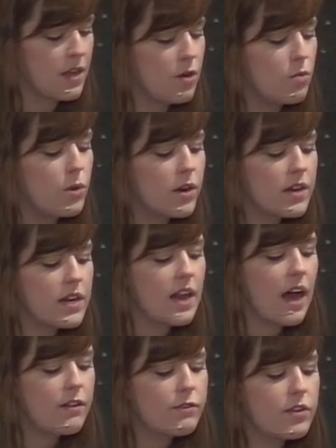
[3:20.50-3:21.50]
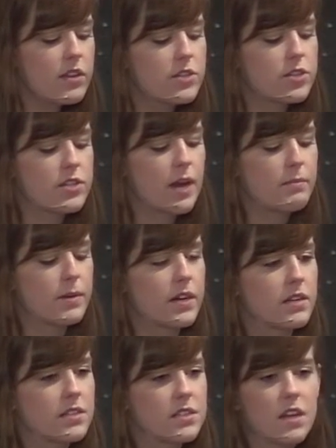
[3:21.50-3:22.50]
Were it not for the
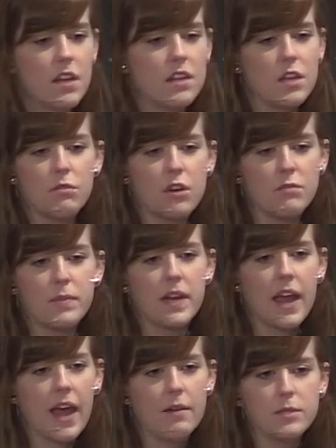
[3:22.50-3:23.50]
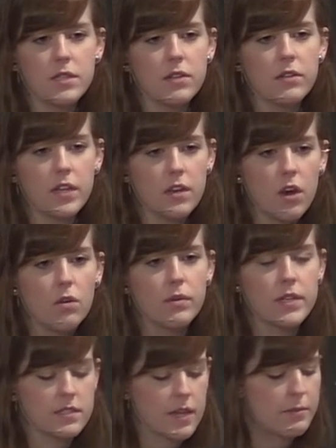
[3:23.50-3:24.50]
shepherds, there would have been absolutely no
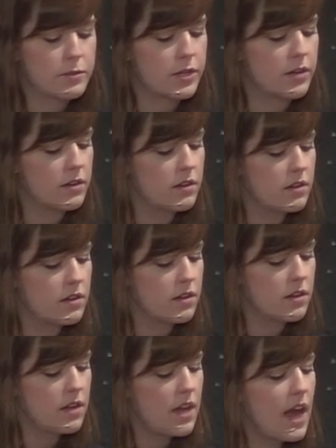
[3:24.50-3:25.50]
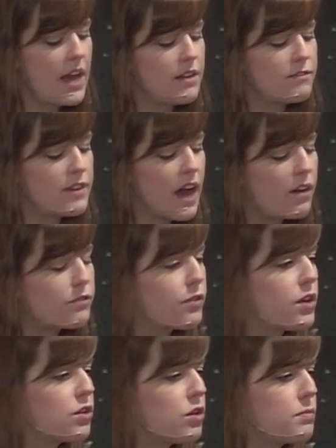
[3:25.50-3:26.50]
reception. And if not for
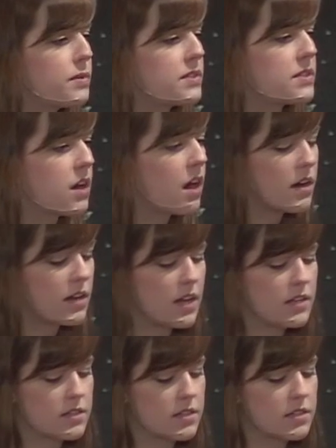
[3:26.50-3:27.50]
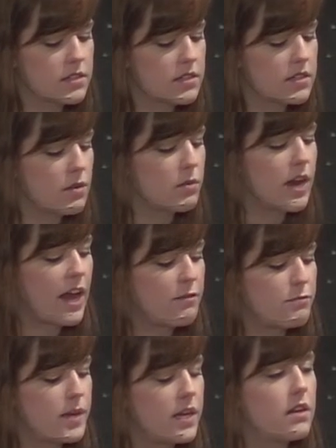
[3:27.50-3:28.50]
a group of stargazers, there would
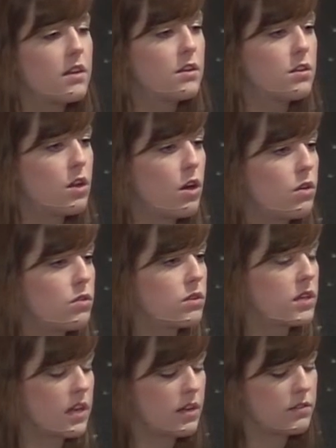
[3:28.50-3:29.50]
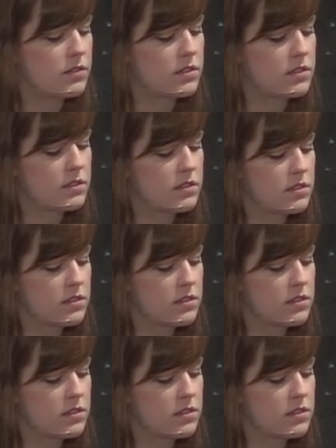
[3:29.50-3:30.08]
have been no gifts.